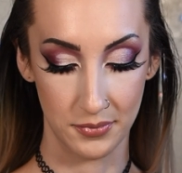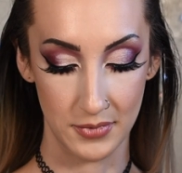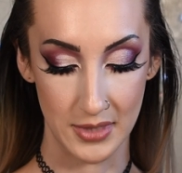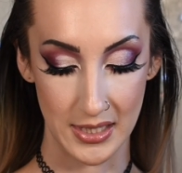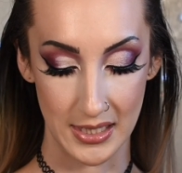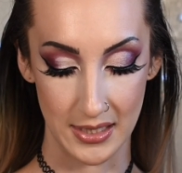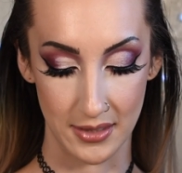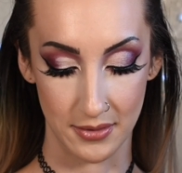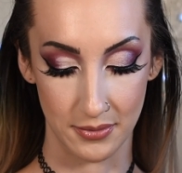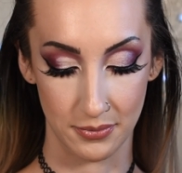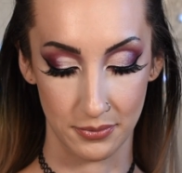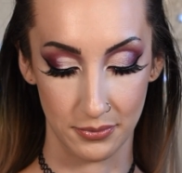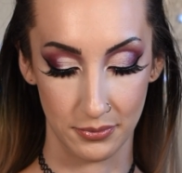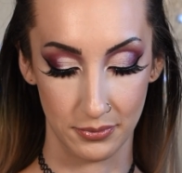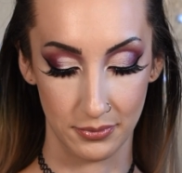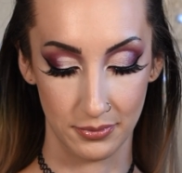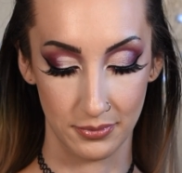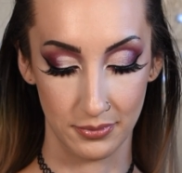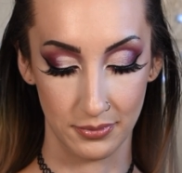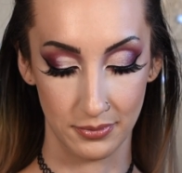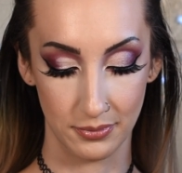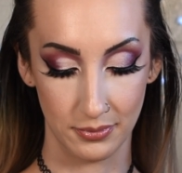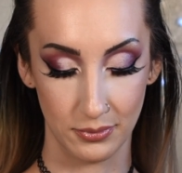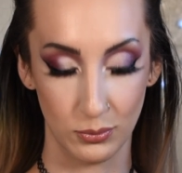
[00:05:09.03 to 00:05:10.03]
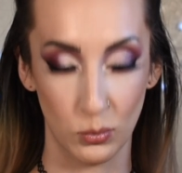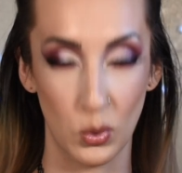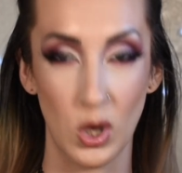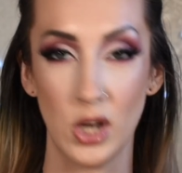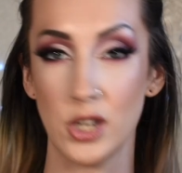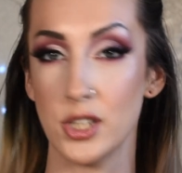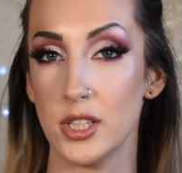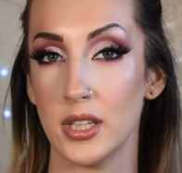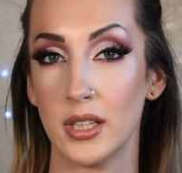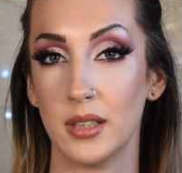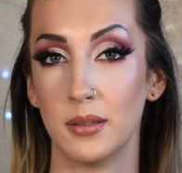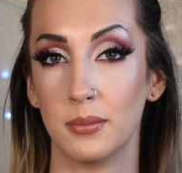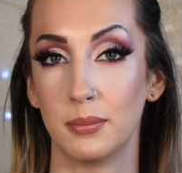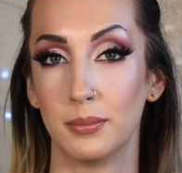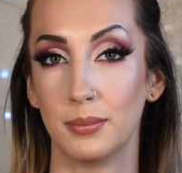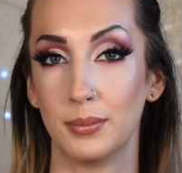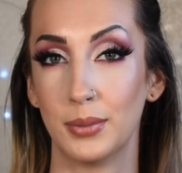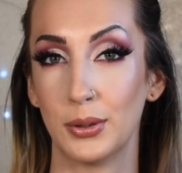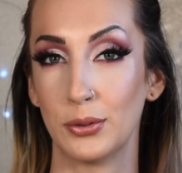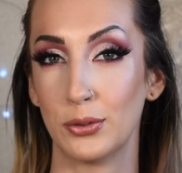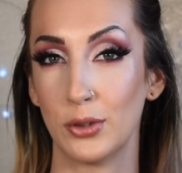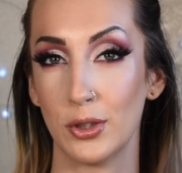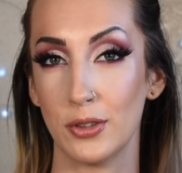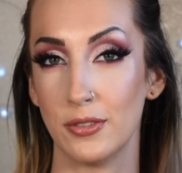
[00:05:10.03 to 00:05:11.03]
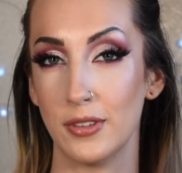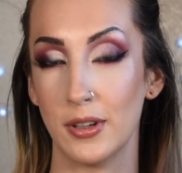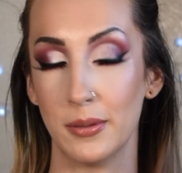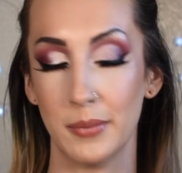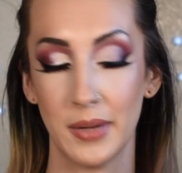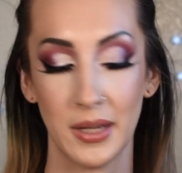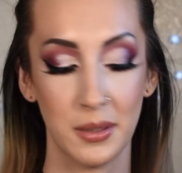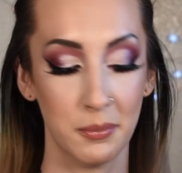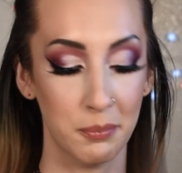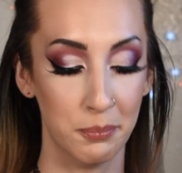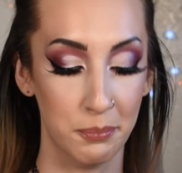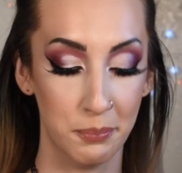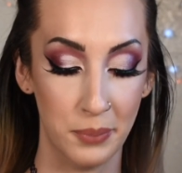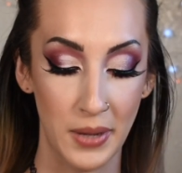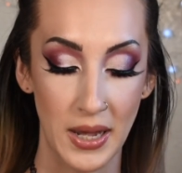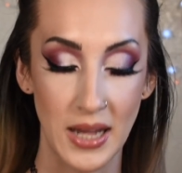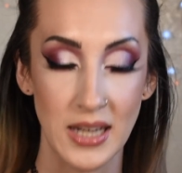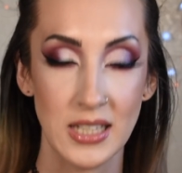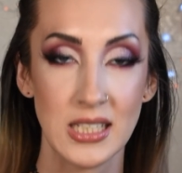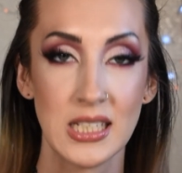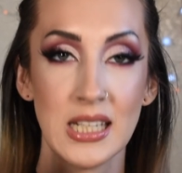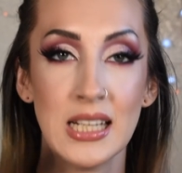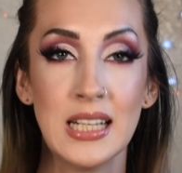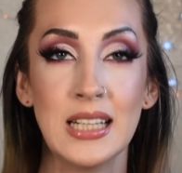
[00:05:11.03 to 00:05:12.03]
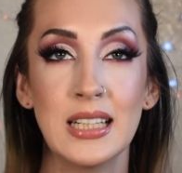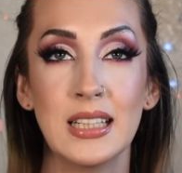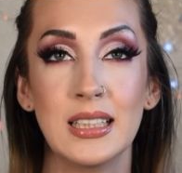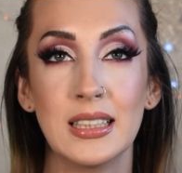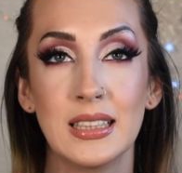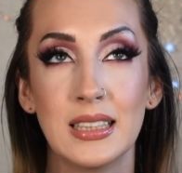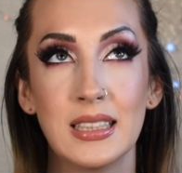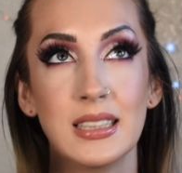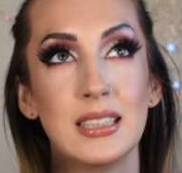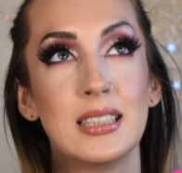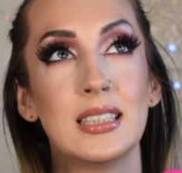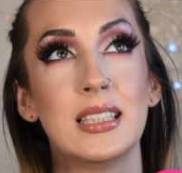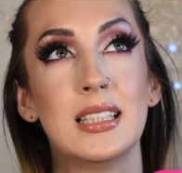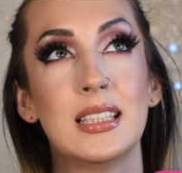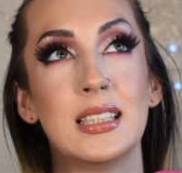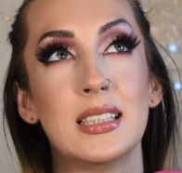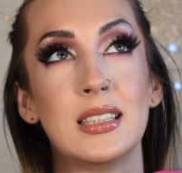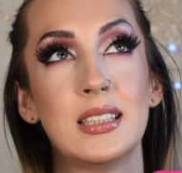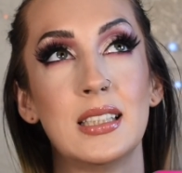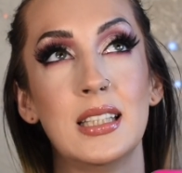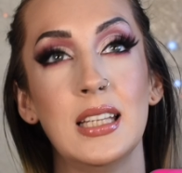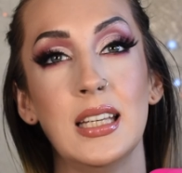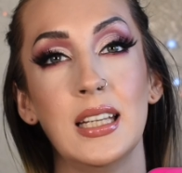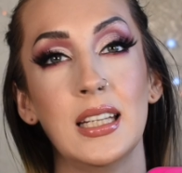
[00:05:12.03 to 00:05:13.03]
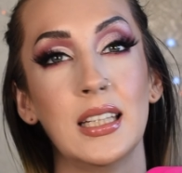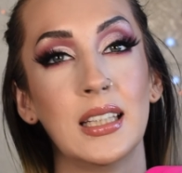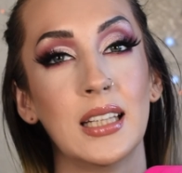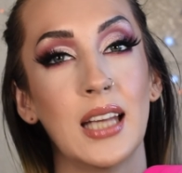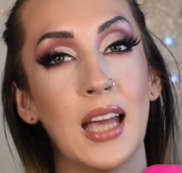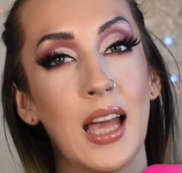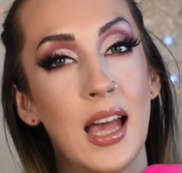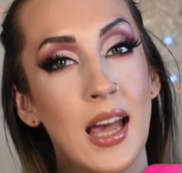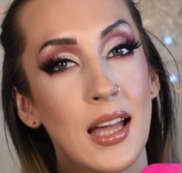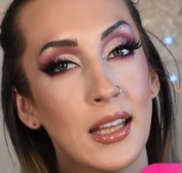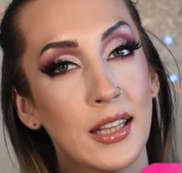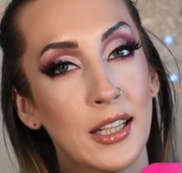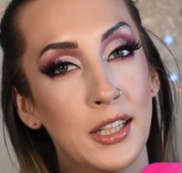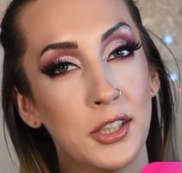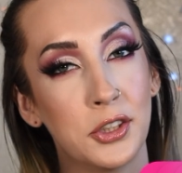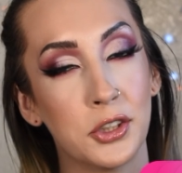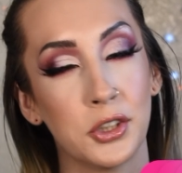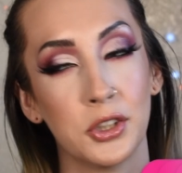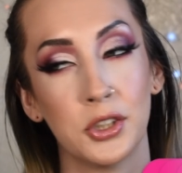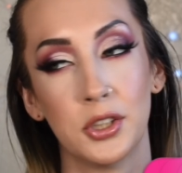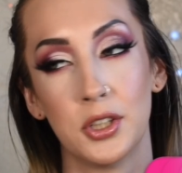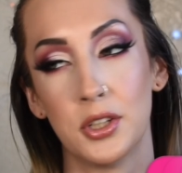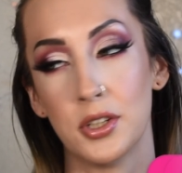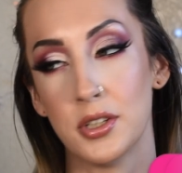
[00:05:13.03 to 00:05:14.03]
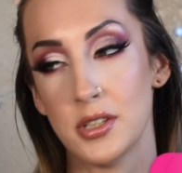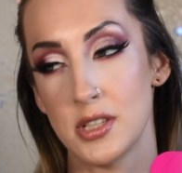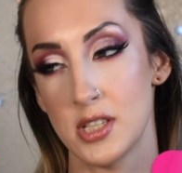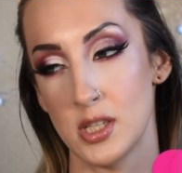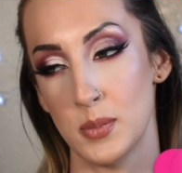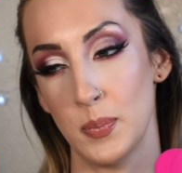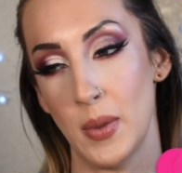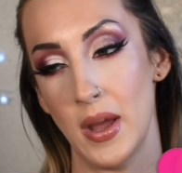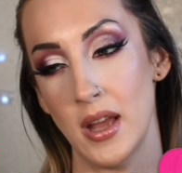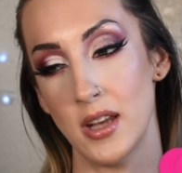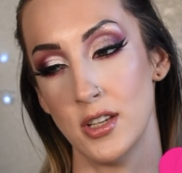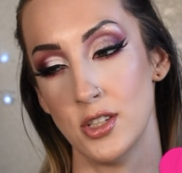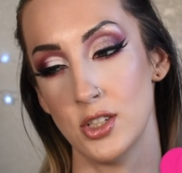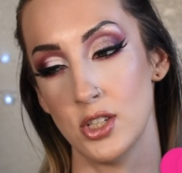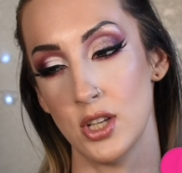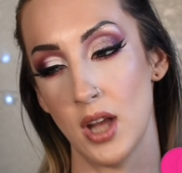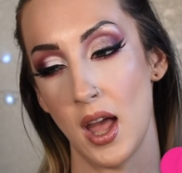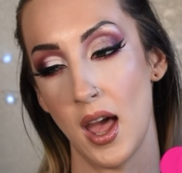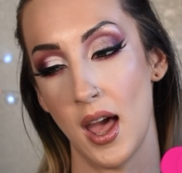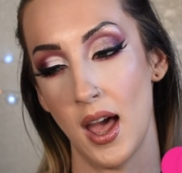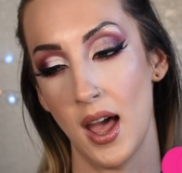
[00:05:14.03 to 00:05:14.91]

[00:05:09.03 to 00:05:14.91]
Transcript: didn't wash it before filming, but this is the LA Girl Sponge.